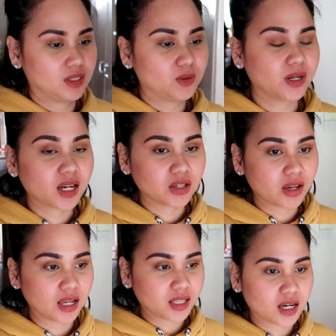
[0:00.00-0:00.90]
Do you wanna cut
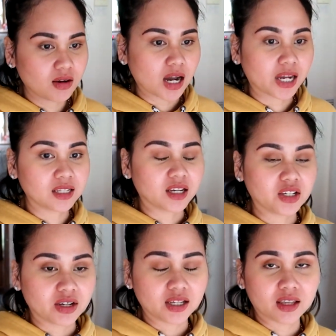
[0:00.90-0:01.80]
your hair now? I can
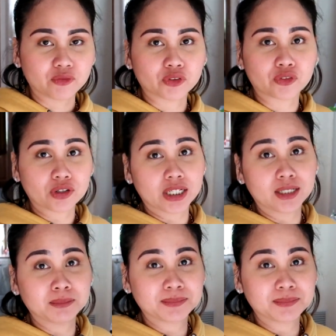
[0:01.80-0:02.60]
cut your hair then for free.